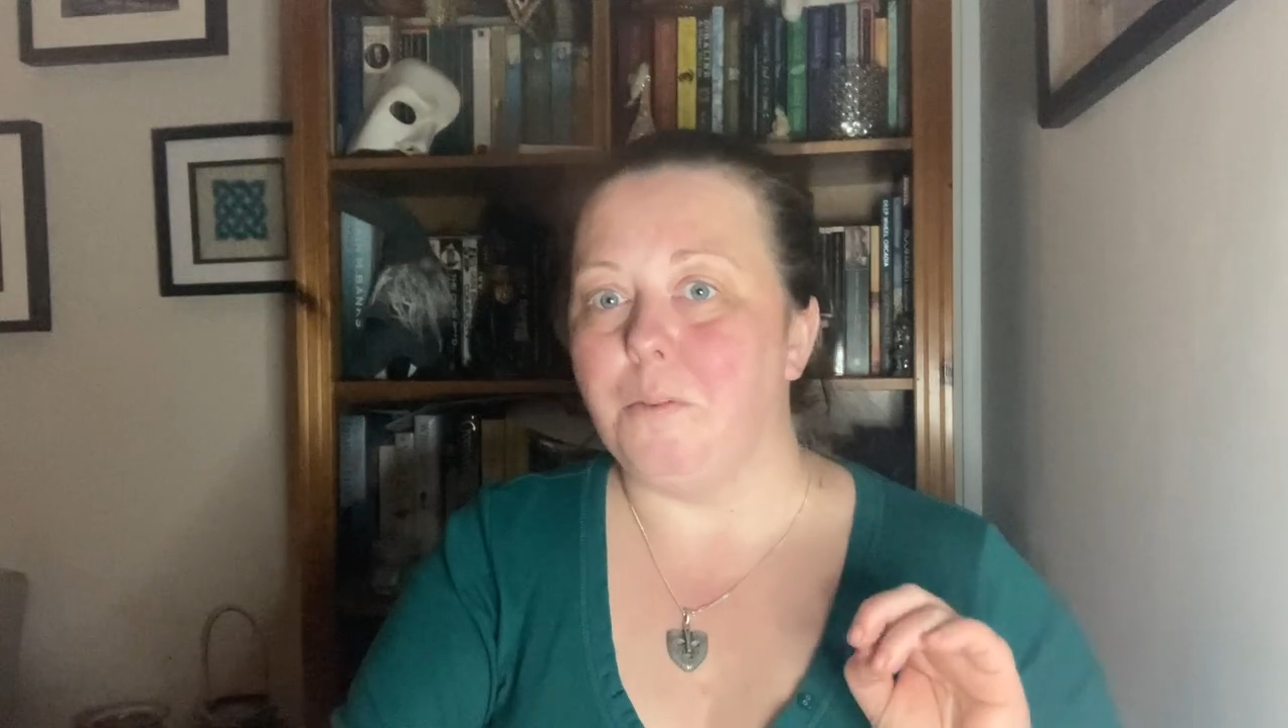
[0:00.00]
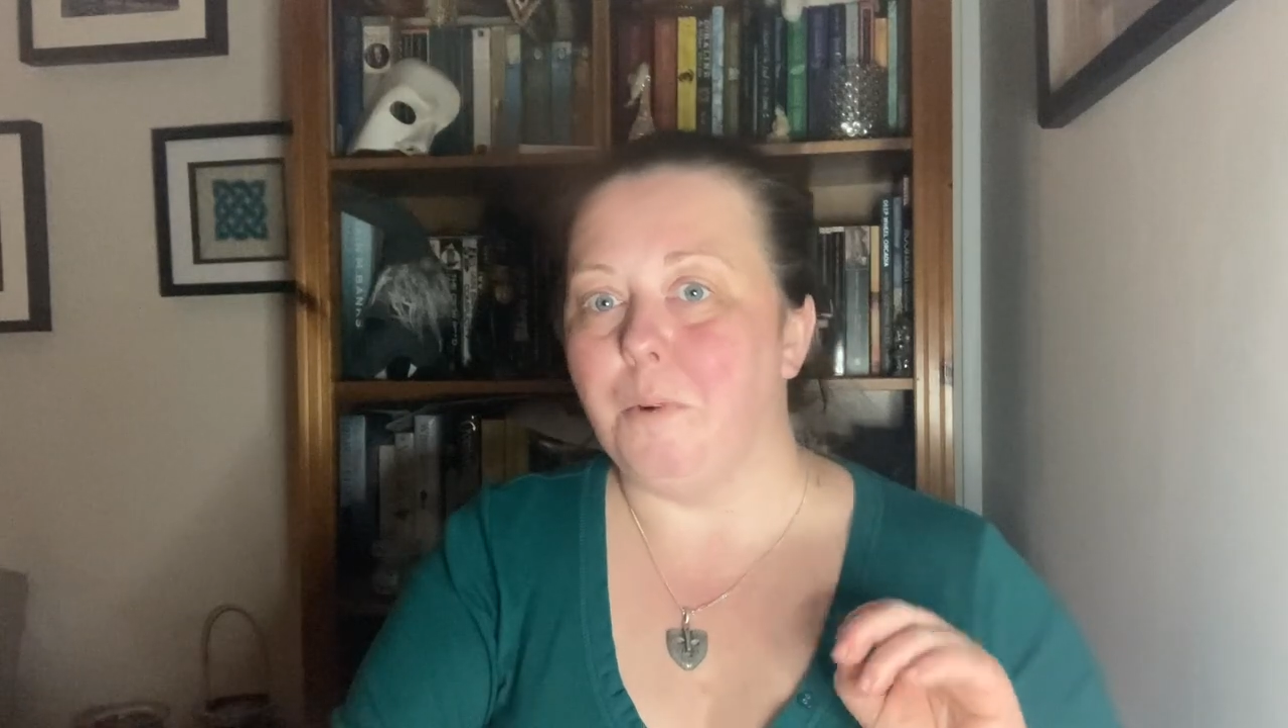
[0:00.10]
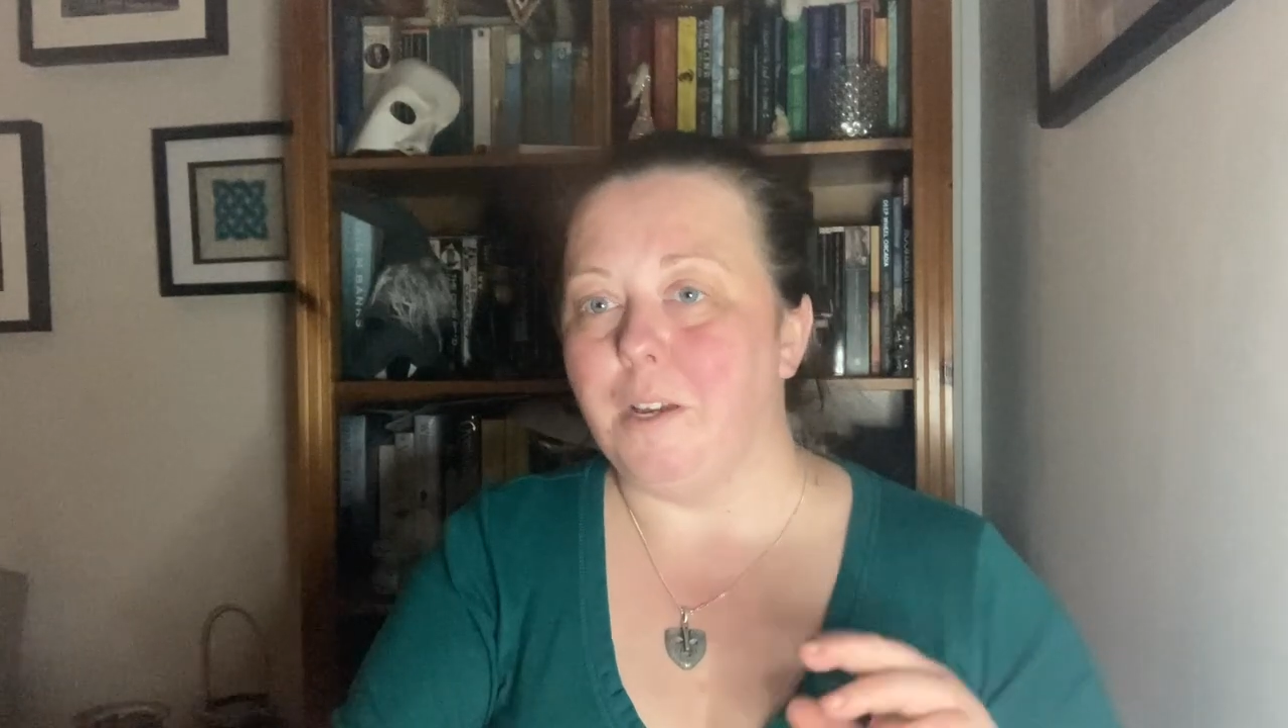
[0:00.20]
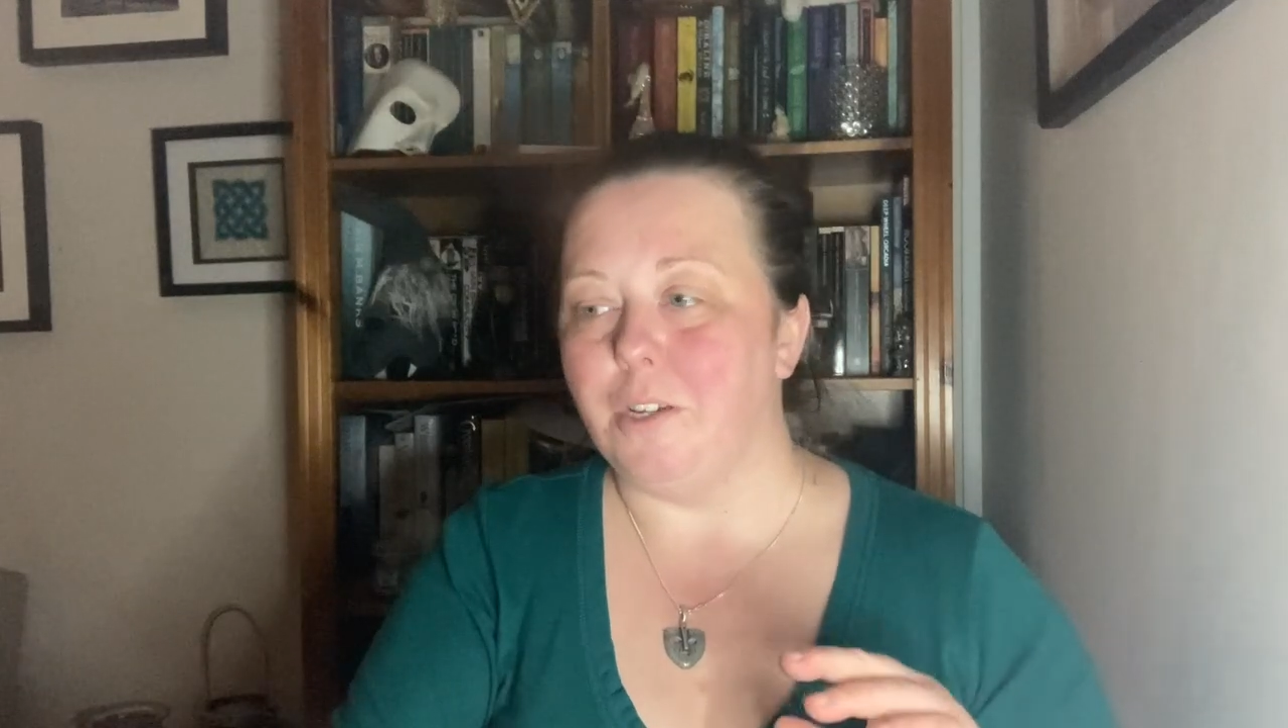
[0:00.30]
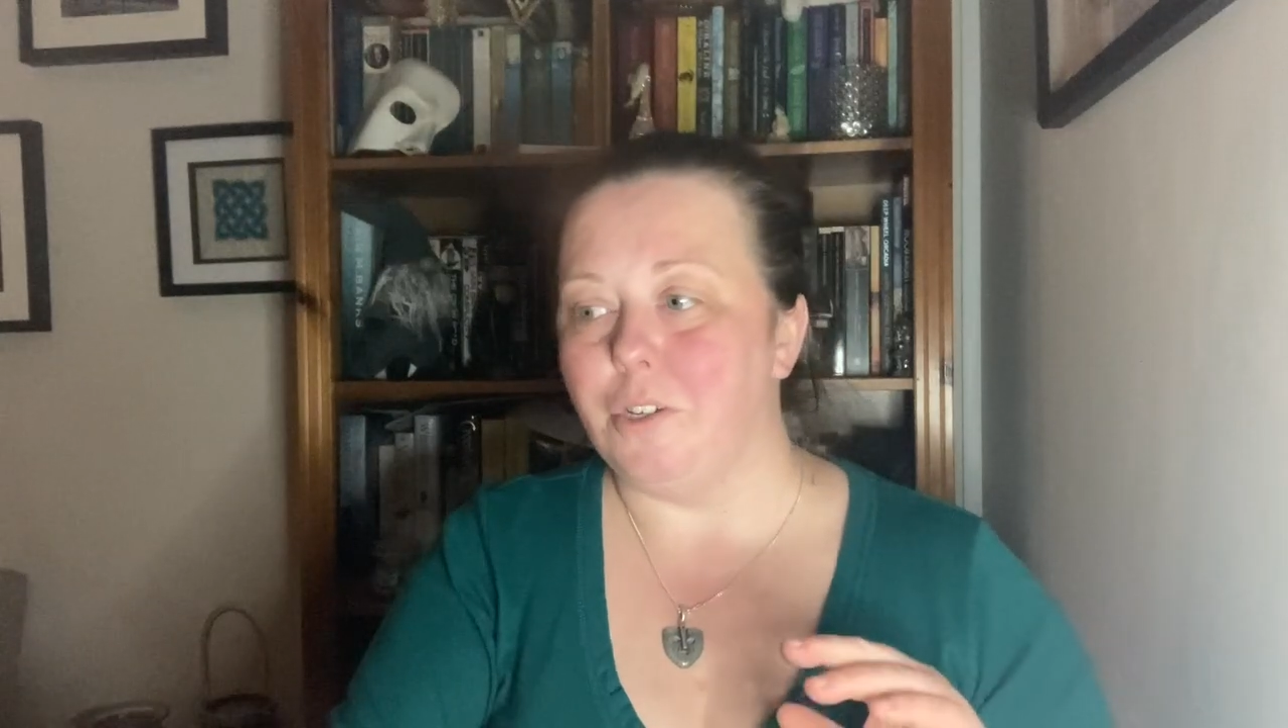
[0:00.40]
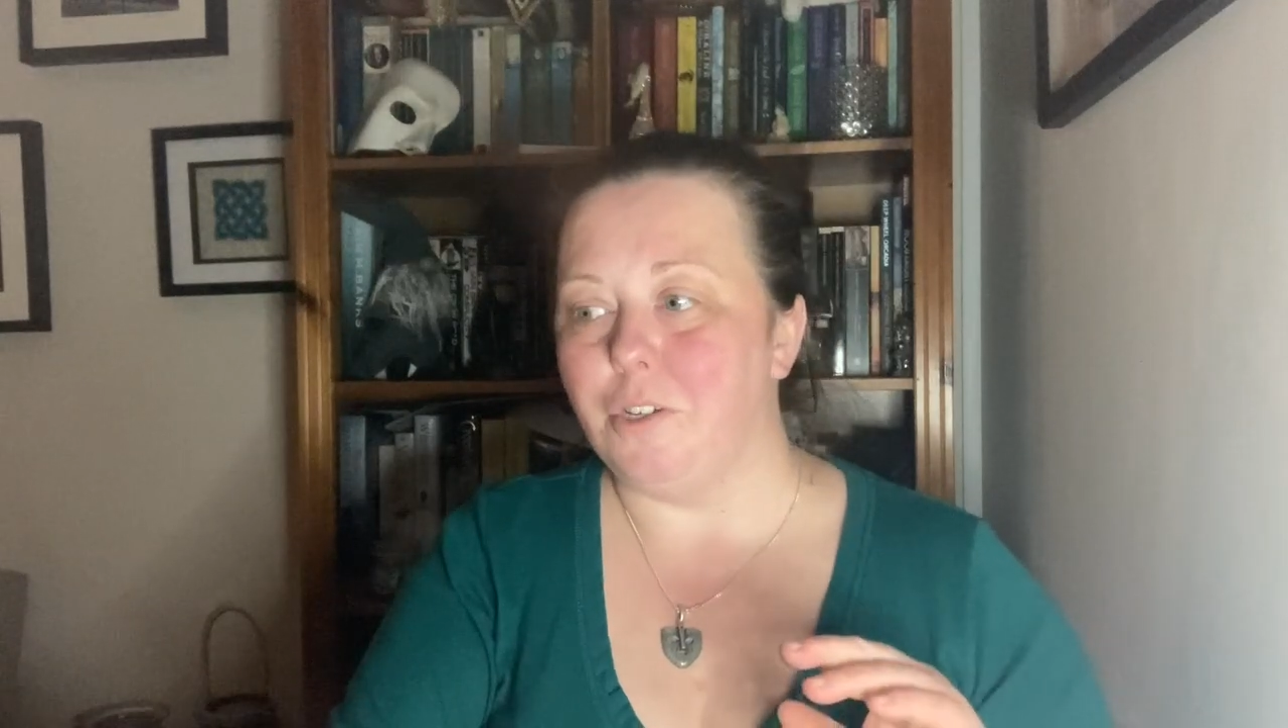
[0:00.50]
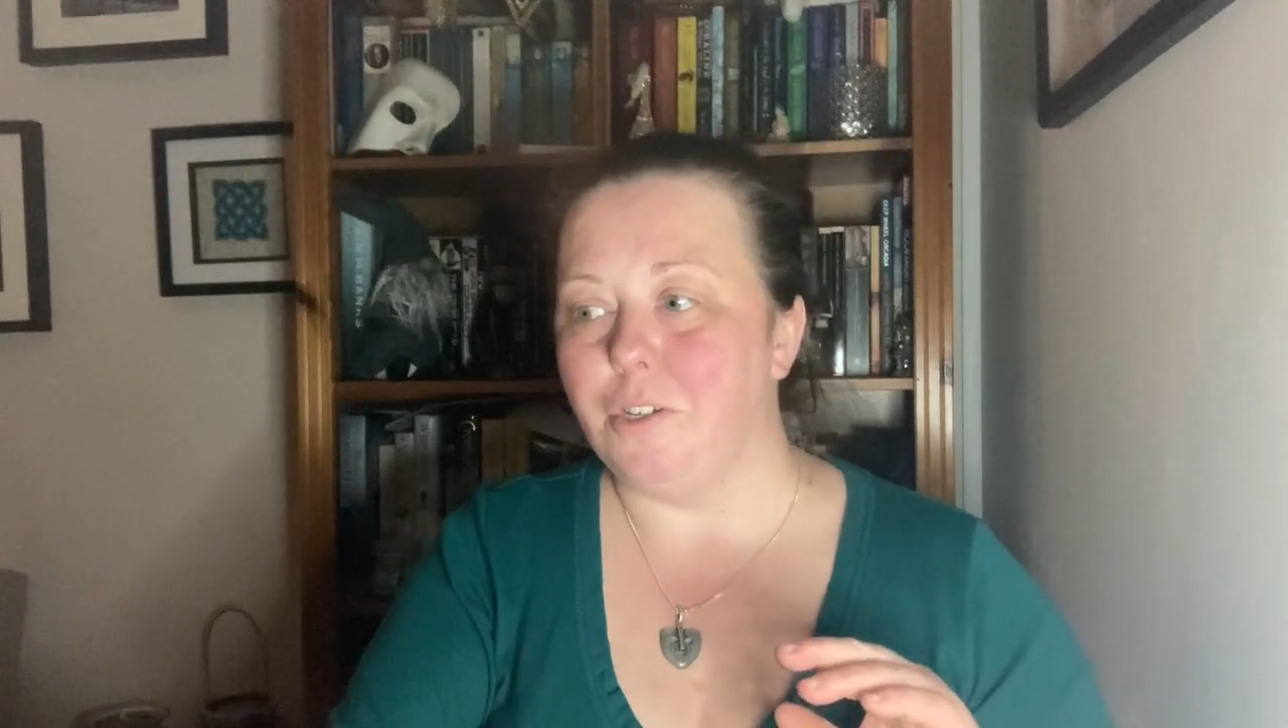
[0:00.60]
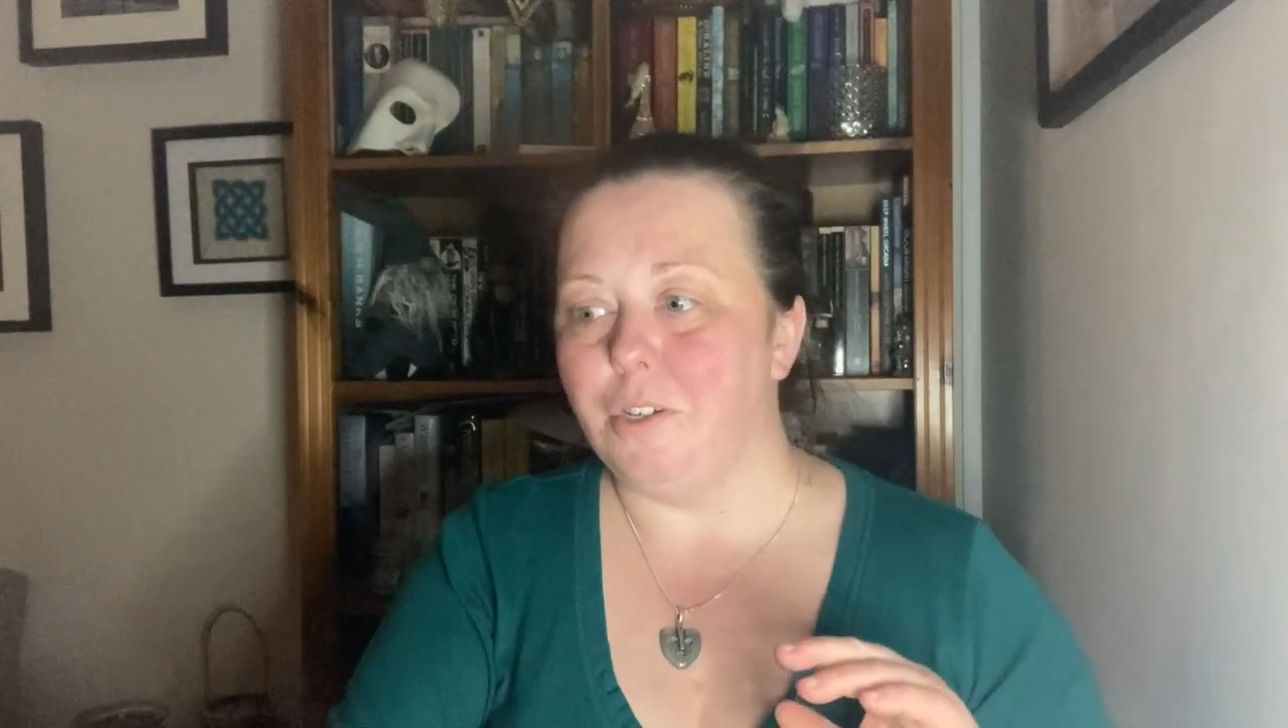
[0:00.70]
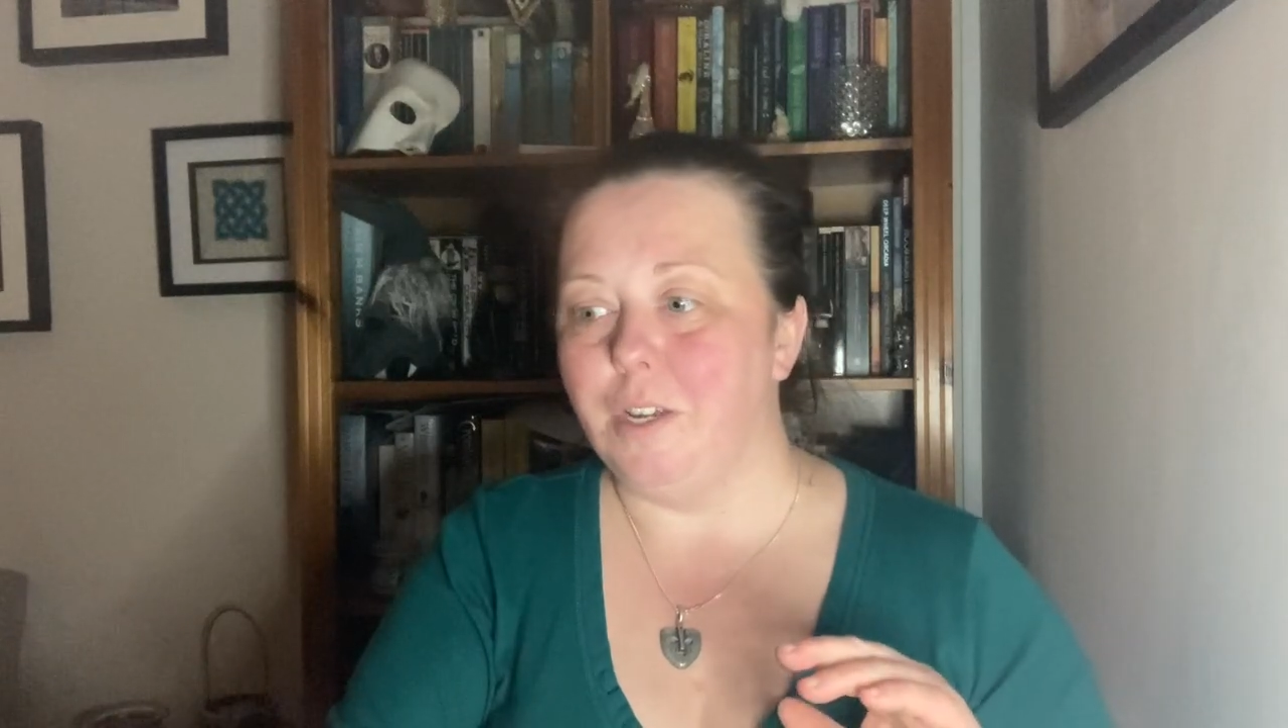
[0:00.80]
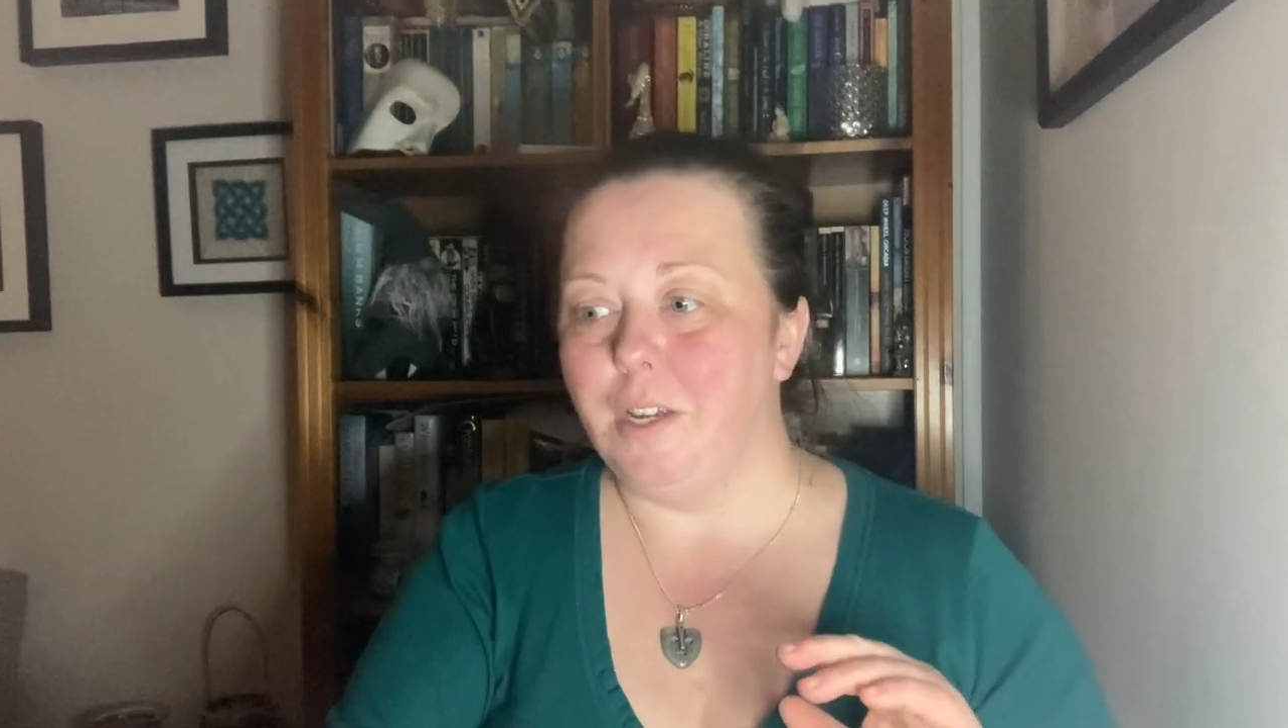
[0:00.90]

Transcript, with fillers: which